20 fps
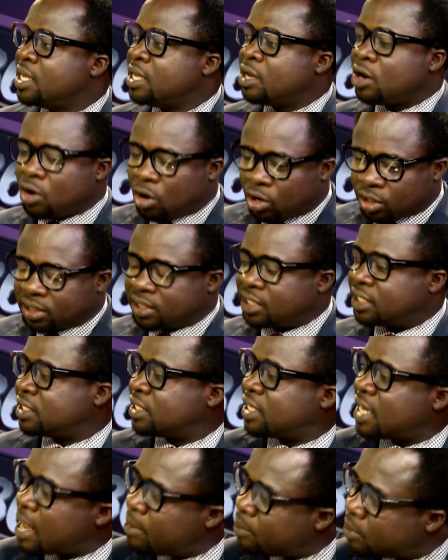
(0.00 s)
cause a
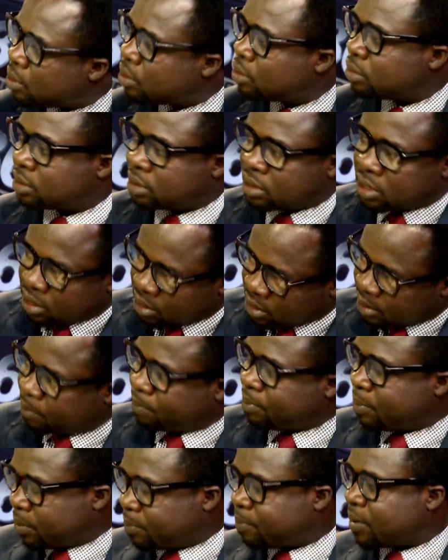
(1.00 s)
slam on the
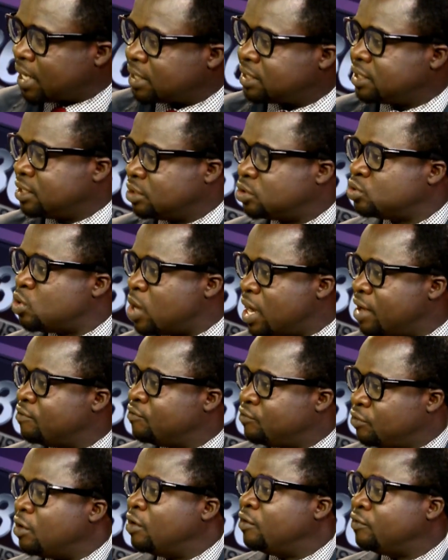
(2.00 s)
parties who are
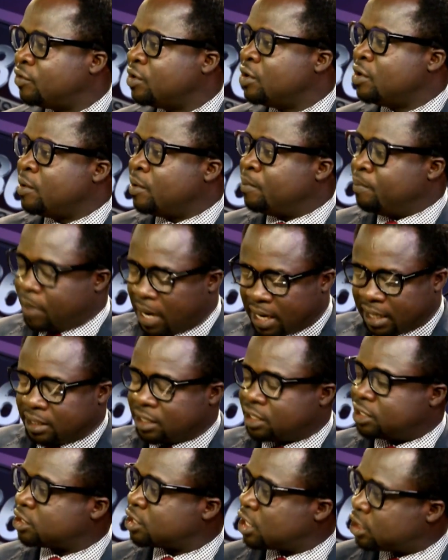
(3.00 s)
involved by the
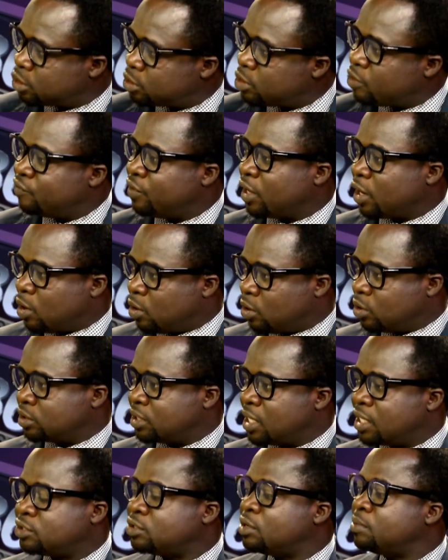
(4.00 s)
discretion of the court.
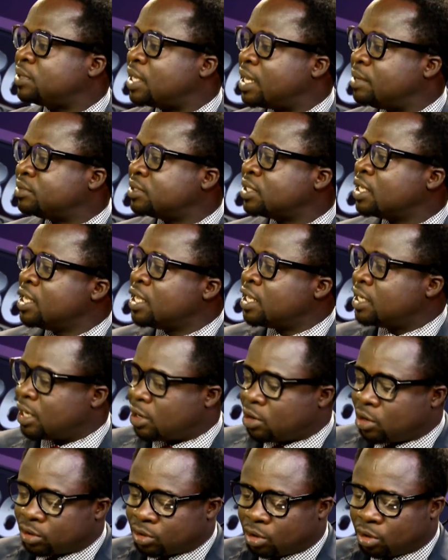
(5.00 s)
And sometimes the
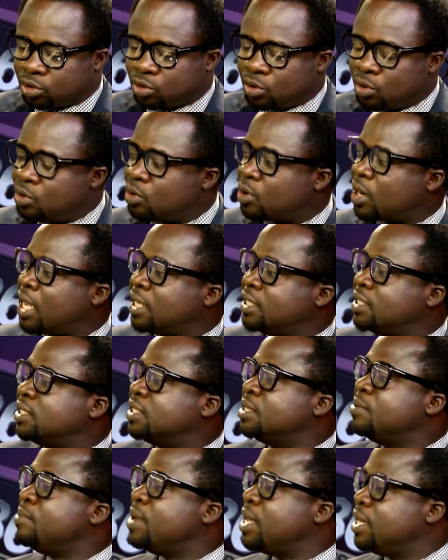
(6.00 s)
court also look at
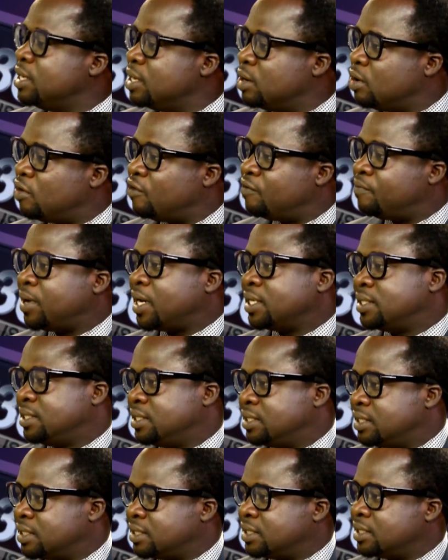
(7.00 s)
the demeanor of
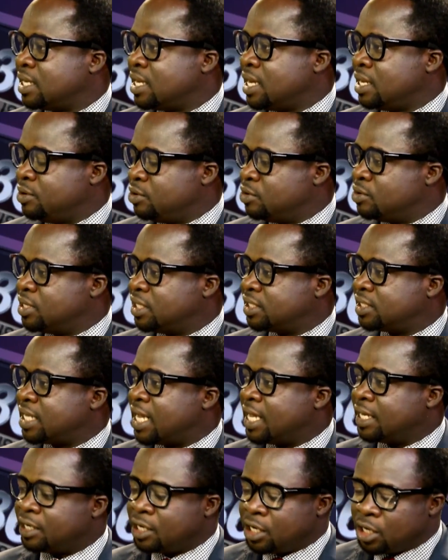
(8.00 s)
parties. You
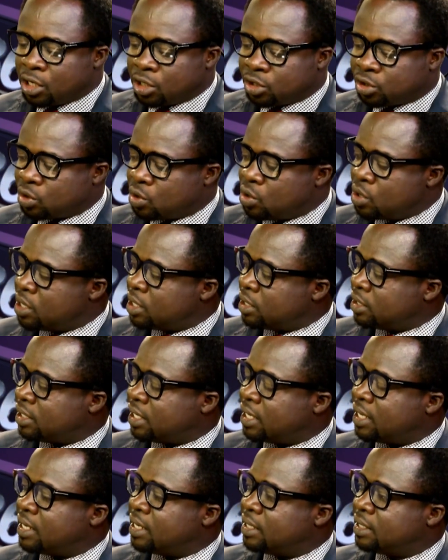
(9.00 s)
understand? So
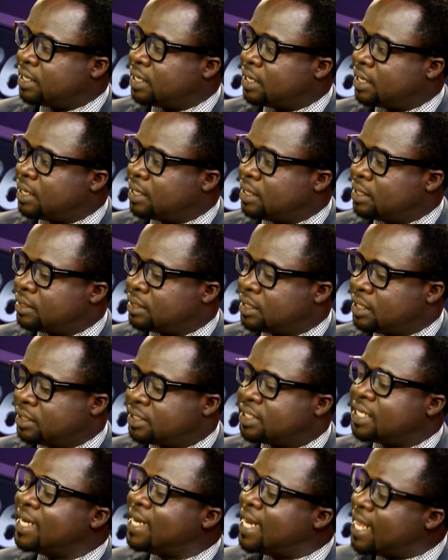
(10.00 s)
the
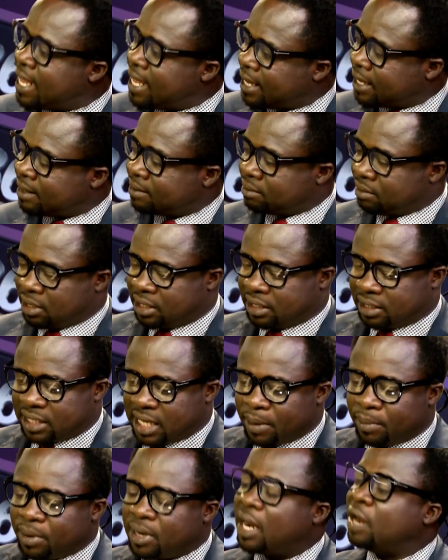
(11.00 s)
delay is
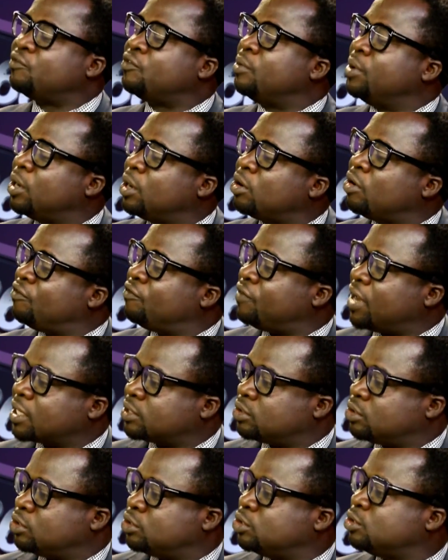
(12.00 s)
stemming out from a lot of
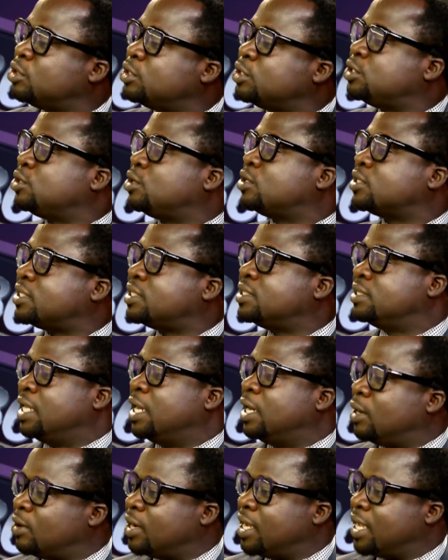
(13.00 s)
factors, not just the
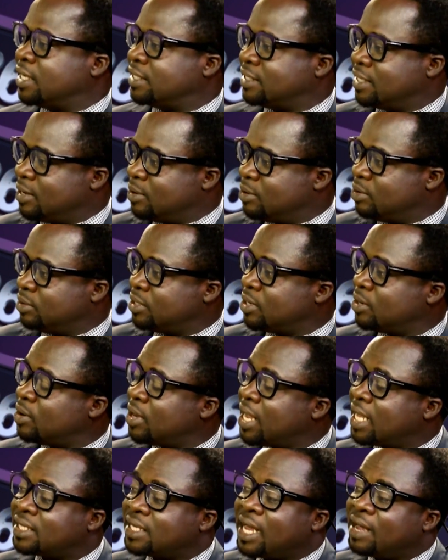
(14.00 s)
lawyers alone. The
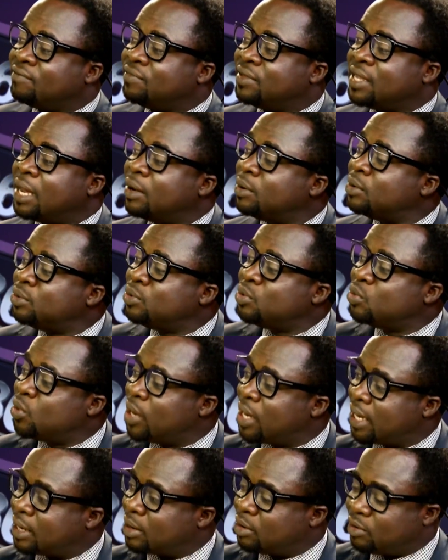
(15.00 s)
lawyers have their own
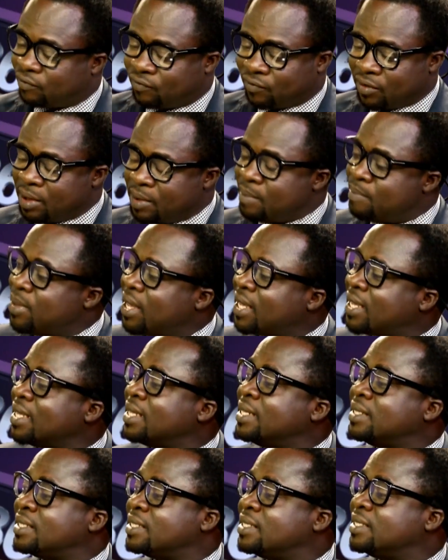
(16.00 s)
way of
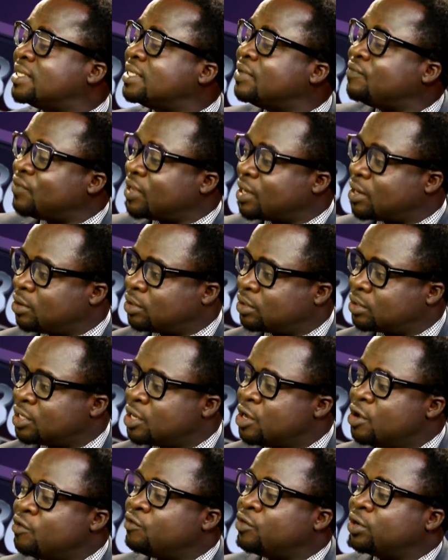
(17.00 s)
making things difficult
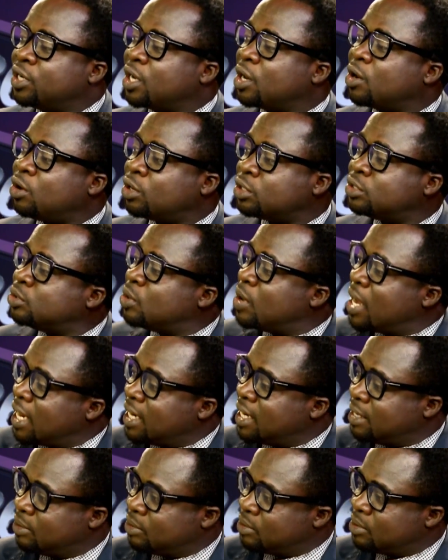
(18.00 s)
for the court to
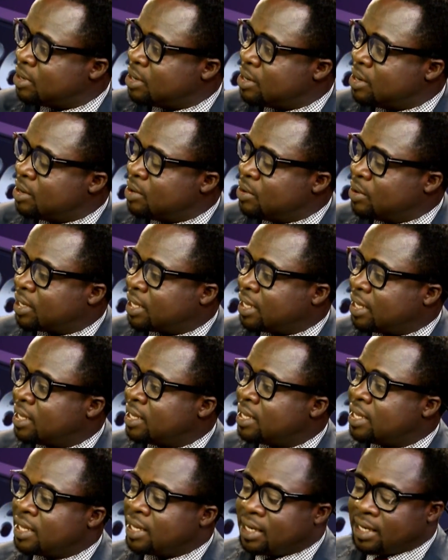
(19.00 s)
handle. Okay,
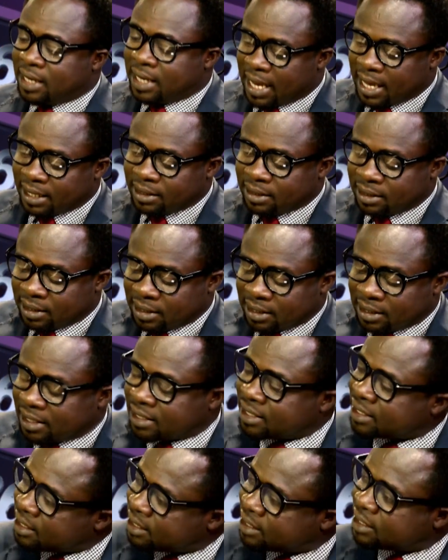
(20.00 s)
then the
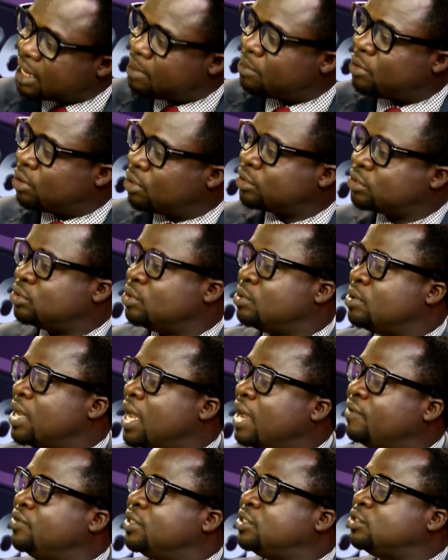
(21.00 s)
system also
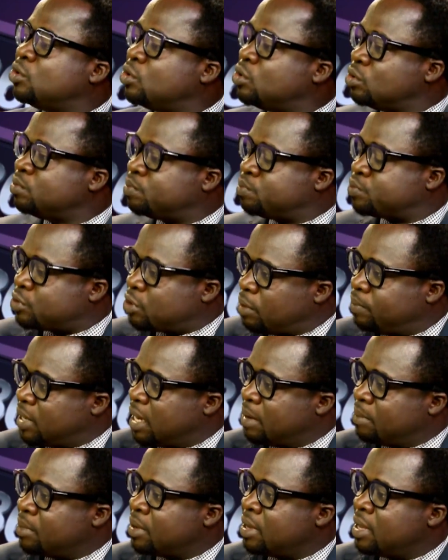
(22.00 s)
have its own
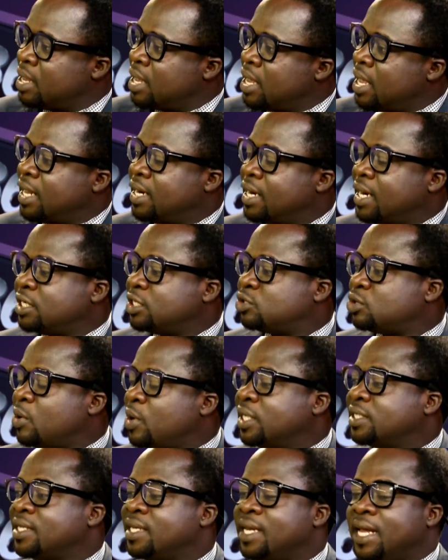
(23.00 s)
problem. And that is why I
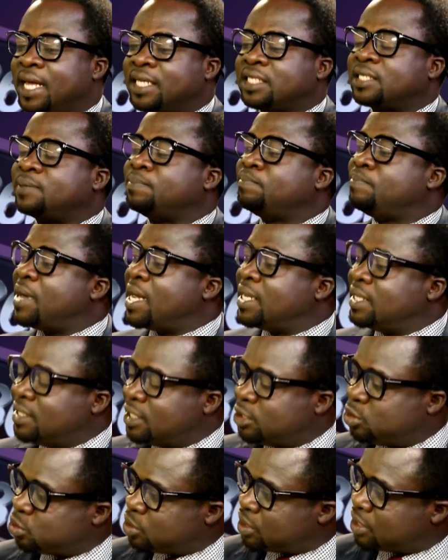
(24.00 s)
was saying expand the
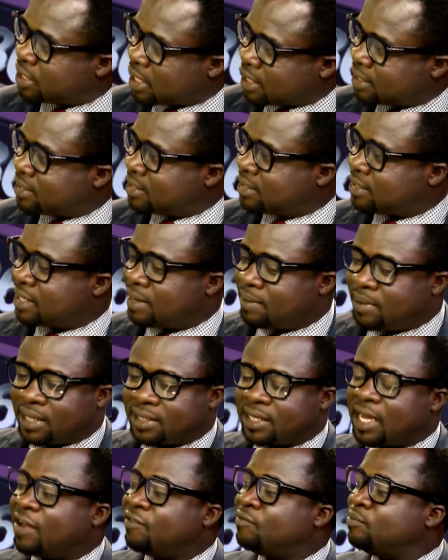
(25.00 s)
judicial system. Let's
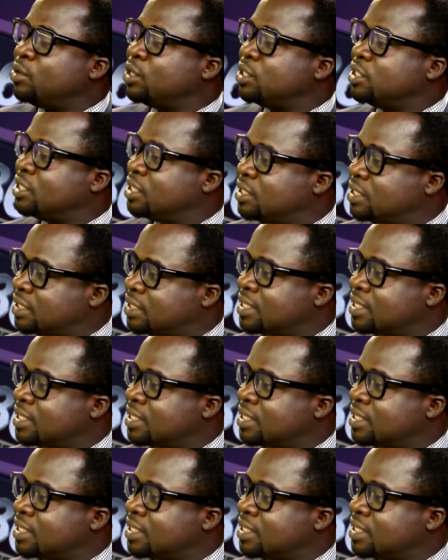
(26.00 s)
have more judges.